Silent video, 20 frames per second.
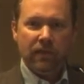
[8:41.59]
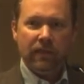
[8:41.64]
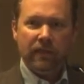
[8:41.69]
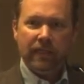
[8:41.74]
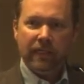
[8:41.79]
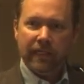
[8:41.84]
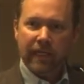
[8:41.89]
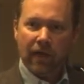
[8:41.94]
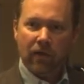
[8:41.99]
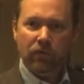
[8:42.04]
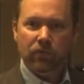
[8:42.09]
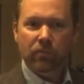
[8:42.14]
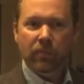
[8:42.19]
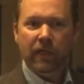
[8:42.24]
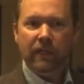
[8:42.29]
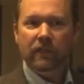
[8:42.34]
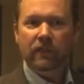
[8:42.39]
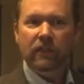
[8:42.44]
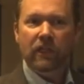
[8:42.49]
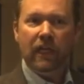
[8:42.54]
the count
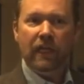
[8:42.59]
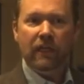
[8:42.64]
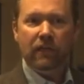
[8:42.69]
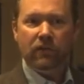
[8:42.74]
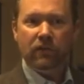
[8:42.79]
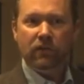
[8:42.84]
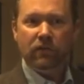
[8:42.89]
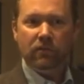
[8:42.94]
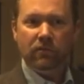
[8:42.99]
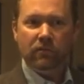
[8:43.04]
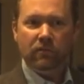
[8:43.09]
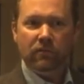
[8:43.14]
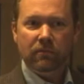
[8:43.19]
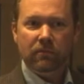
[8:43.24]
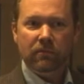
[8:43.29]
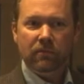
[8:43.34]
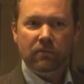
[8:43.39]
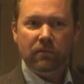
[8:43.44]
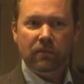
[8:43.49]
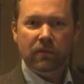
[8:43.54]
might change.
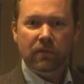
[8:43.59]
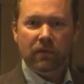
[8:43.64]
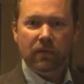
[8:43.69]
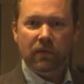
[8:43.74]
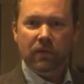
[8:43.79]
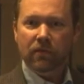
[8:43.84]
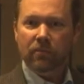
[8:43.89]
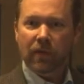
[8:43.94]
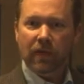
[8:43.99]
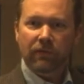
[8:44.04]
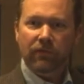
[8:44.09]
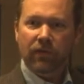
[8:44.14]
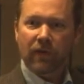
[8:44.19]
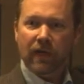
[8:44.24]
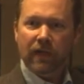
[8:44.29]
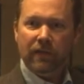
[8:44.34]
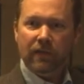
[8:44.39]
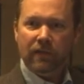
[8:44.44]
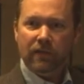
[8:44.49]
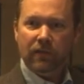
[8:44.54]
You might
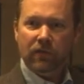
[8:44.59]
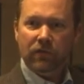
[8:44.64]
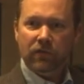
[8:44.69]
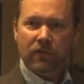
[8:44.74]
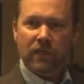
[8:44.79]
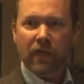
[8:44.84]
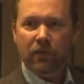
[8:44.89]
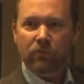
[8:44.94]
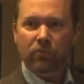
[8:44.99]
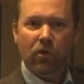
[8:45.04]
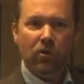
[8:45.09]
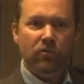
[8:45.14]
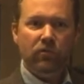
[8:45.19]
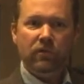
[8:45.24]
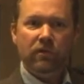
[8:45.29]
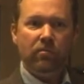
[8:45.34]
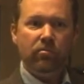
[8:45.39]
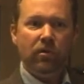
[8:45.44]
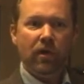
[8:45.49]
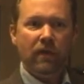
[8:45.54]
find that there's 10
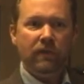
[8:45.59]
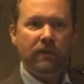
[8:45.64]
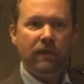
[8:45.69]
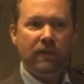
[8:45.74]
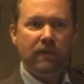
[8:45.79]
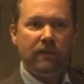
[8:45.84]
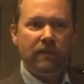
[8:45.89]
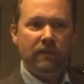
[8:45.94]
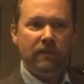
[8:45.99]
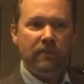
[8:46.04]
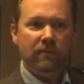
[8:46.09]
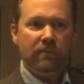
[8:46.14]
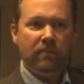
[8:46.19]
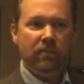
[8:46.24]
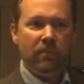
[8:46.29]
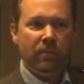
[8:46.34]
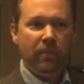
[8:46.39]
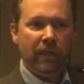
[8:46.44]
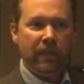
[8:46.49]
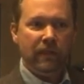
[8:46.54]
rows to process,
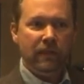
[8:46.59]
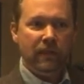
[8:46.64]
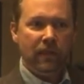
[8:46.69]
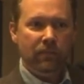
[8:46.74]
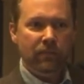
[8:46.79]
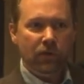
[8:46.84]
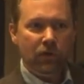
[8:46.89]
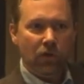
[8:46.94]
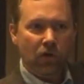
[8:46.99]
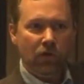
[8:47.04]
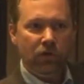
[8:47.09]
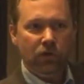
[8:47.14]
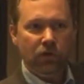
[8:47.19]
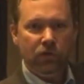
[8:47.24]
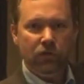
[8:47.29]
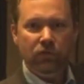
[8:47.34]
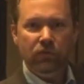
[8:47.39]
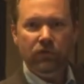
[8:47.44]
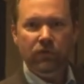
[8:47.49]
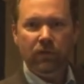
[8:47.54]
but by the time you call your
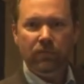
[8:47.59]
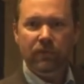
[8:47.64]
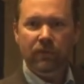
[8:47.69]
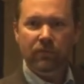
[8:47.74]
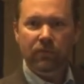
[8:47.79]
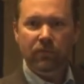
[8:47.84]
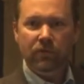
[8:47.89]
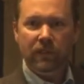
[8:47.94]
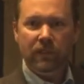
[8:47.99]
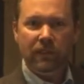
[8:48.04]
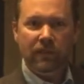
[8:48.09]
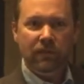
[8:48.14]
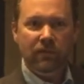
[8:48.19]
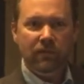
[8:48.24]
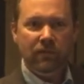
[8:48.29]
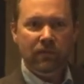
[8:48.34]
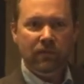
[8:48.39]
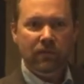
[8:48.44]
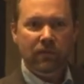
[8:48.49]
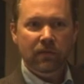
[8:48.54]
do something
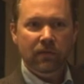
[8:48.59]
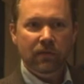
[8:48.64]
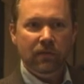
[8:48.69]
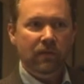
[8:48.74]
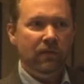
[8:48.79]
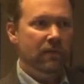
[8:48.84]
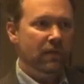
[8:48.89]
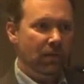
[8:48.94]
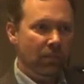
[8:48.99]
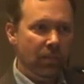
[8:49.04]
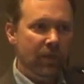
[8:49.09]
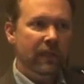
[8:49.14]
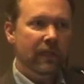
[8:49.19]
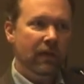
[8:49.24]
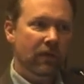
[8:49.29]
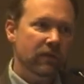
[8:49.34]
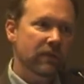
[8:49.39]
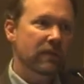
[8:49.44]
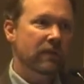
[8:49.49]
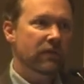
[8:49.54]
routine, somebody
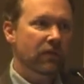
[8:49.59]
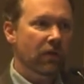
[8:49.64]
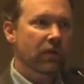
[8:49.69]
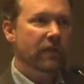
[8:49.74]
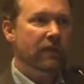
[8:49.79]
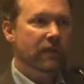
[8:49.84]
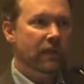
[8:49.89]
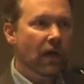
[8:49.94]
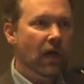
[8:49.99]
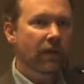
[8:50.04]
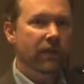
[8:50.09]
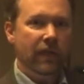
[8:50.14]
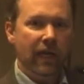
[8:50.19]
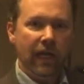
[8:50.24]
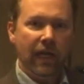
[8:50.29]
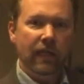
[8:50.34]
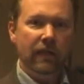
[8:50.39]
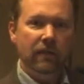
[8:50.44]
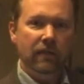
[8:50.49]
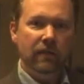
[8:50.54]
else has already done
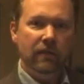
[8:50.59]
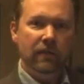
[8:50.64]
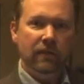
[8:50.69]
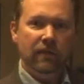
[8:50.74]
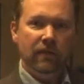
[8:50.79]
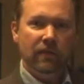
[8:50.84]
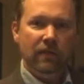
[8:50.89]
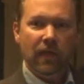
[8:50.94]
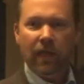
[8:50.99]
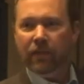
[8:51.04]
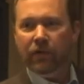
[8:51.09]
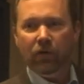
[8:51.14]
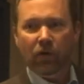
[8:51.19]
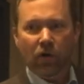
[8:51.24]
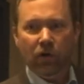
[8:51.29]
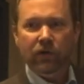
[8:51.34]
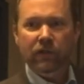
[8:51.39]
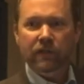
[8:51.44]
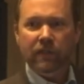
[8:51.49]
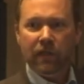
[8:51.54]
that, and there
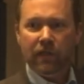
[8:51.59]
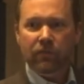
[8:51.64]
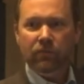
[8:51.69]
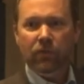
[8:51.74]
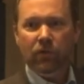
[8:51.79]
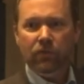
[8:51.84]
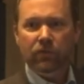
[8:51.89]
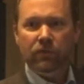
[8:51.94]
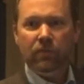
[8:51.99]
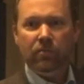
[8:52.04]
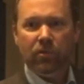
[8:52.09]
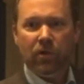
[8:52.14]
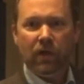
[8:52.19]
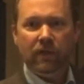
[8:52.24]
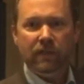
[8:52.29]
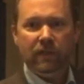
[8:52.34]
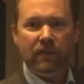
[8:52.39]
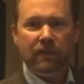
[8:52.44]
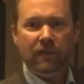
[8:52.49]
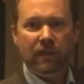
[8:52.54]
aren't 10 rows to
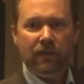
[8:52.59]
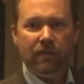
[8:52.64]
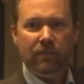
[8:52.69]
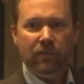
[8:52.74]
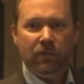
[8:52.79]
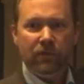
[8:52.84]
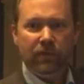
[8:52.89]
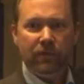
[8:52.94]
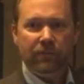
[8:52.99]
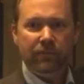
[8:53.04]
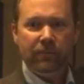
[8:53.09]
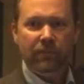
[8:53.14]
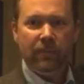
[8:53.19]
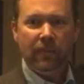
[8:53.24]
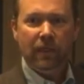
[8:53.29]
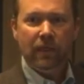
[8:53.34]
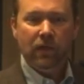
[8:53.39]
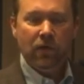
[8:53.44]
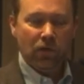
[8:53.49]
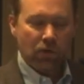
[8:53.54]
process anymore.
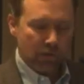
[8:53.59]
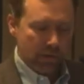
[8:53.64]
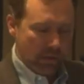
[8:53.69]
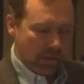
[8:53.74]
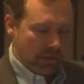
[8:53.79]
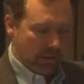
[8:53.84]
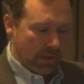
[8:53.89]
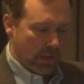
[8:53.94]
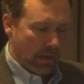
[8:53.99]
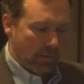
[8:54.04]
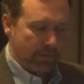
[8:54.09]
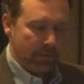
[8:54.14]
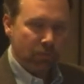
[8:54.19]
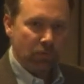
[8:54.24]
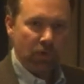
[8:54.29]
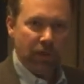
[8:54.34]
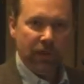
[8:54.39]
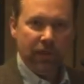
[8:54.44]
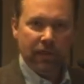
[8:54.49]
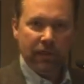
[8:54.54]
Or another common
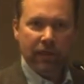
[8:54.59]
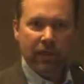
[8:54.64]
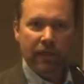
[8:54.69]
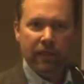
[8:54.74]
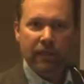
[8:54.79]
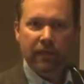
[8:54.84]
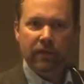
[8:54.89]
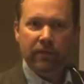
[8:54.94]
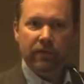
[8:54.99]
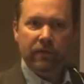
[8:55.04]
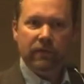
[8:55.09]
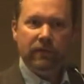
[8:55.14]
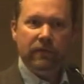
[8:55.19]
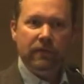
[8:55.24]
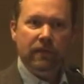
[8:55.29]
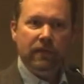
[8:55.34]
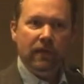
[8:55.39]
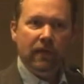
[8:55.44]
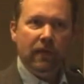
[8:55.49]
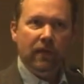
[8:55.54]
one I hear is,
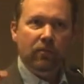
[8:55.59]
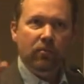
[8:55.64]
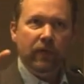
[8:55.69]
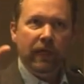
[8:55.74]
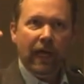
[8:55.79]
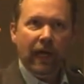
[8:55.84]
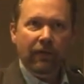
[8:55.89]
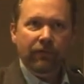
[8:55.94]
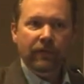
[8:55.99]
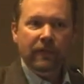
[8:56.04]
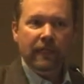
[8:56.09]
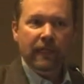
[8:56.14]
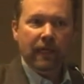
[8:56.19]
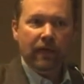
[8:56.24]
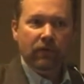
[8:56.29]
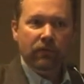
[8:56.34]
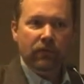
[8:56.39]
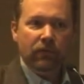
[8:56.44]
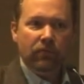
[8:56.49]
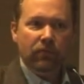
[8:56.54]
we have to
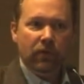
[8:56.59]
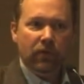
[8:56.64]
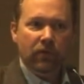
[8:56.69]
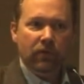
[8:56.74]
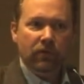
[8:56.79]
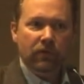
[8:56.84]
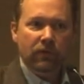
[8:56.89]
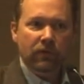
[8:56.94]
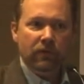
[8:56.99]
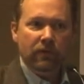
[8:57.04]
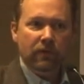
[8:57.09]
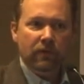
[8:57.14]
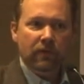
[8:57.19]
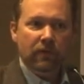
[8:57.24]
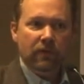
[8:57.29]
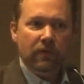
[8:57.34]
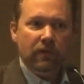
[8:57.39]
count the rows